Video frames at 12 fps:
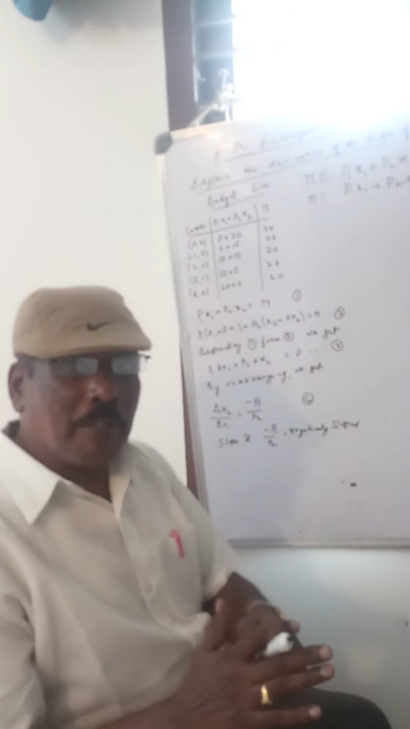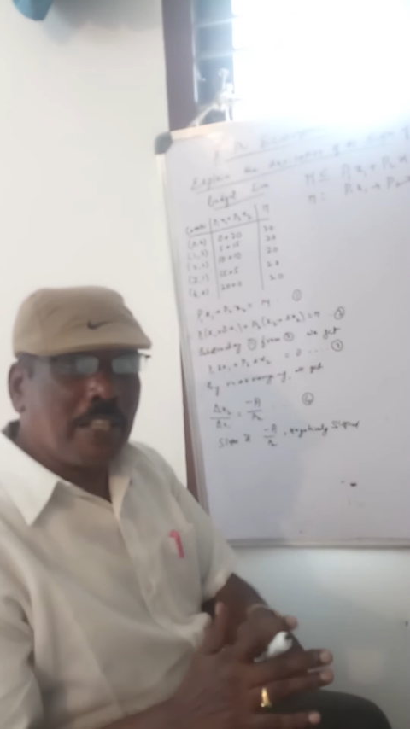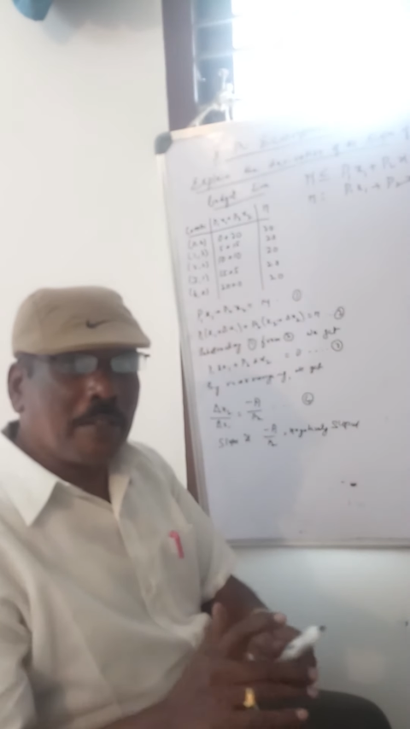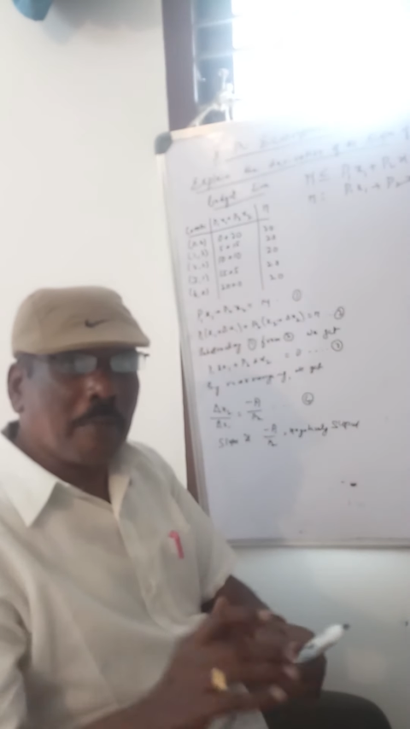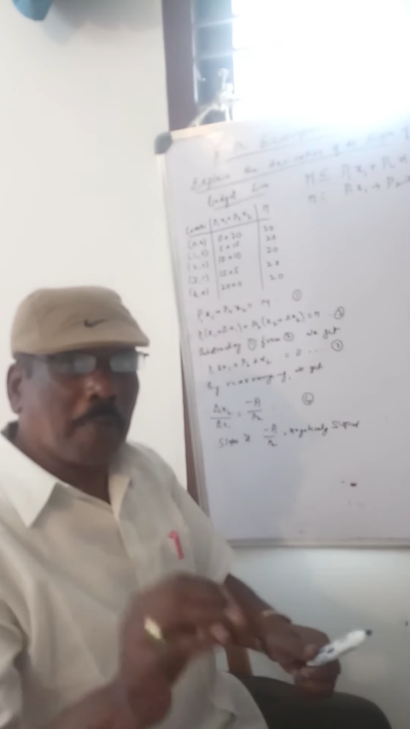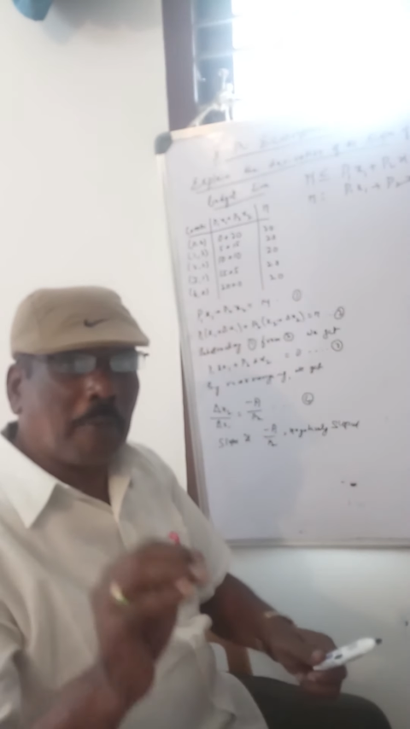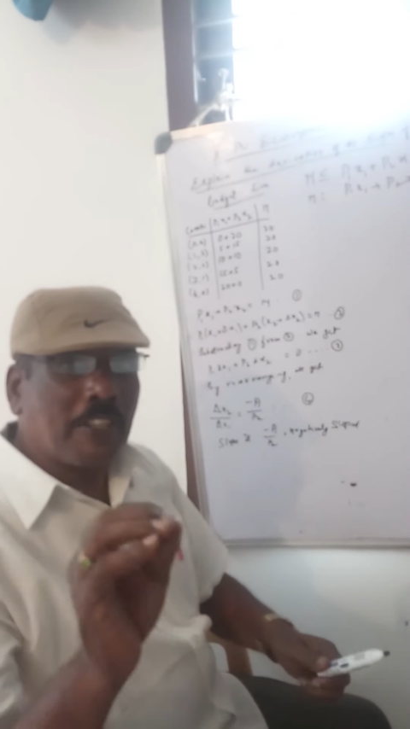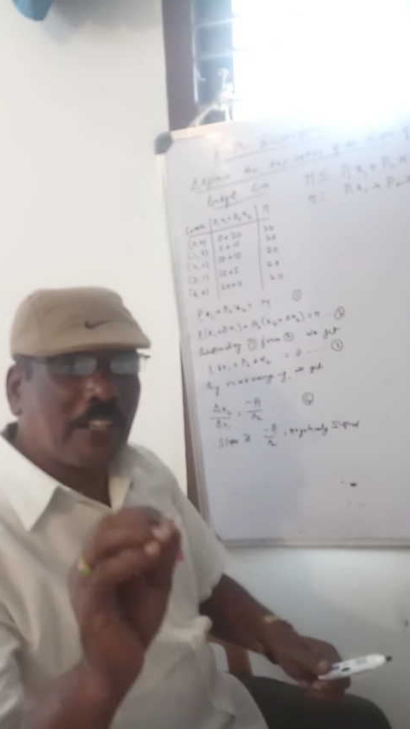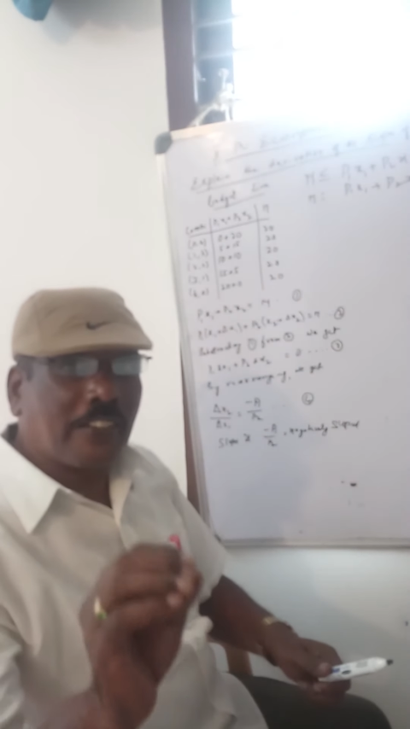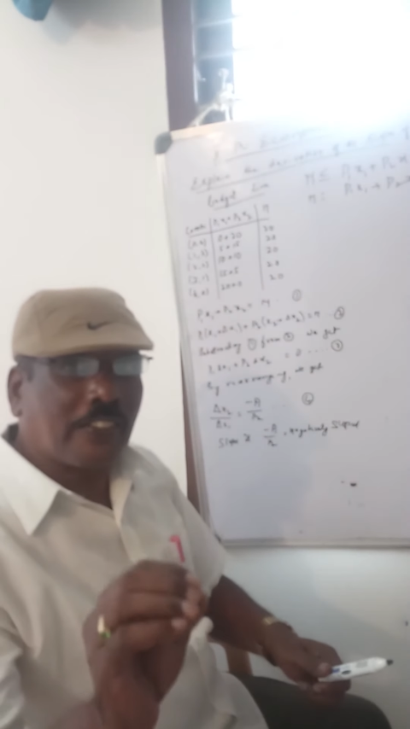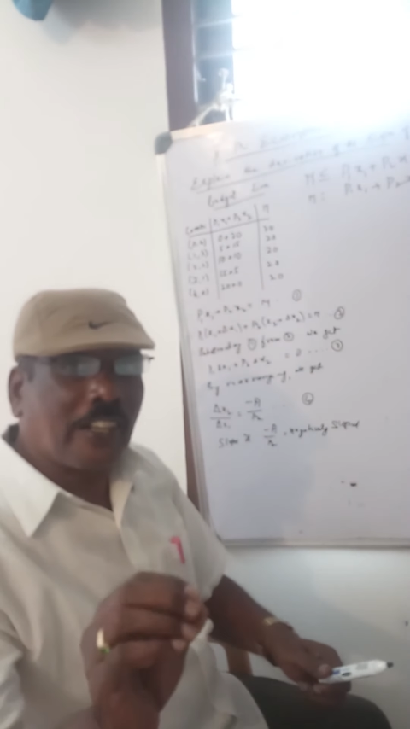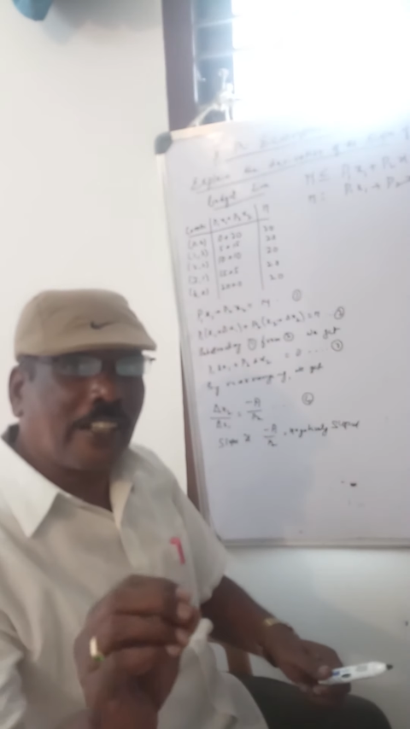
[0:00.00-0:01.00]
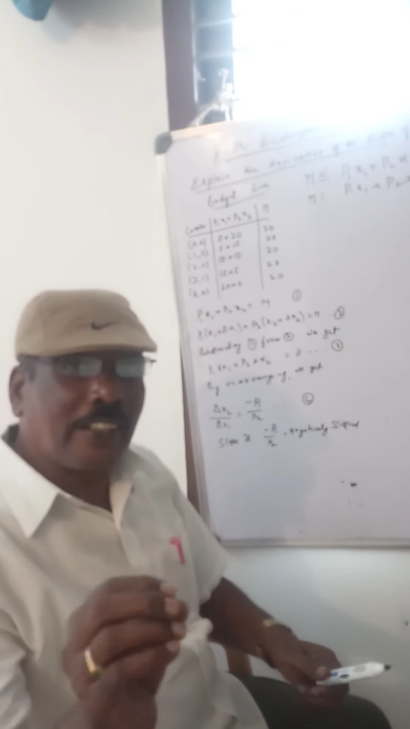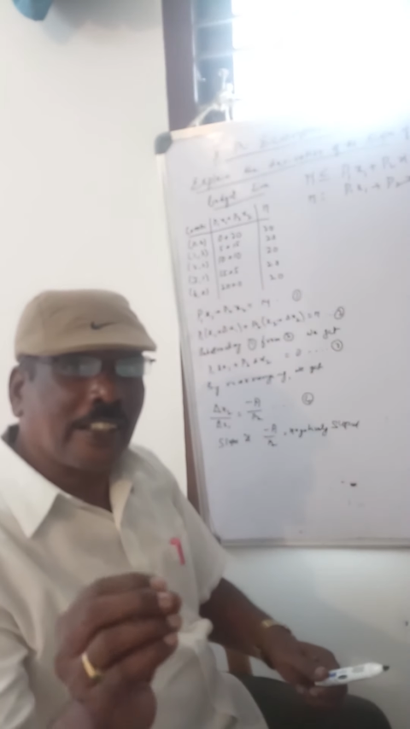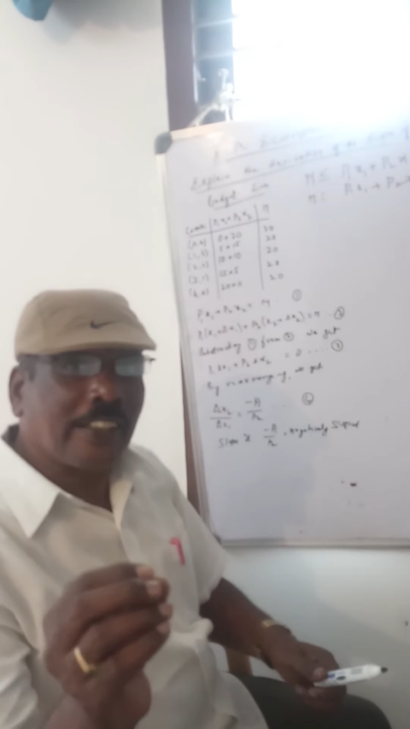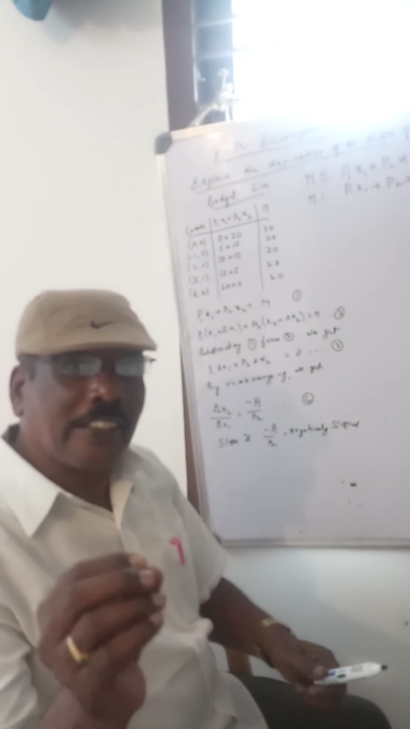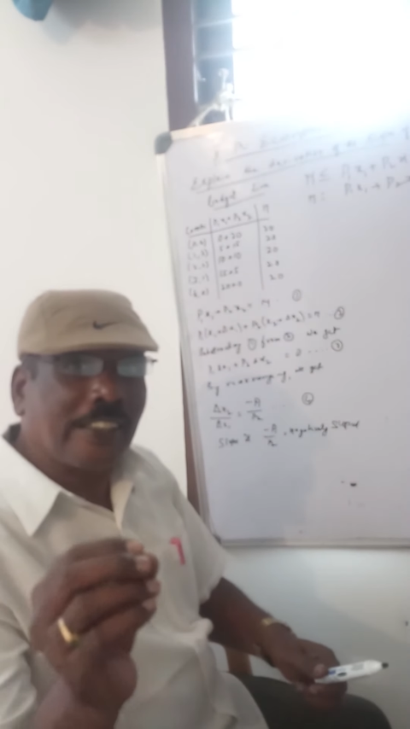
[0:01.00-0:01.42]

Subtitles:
means budget set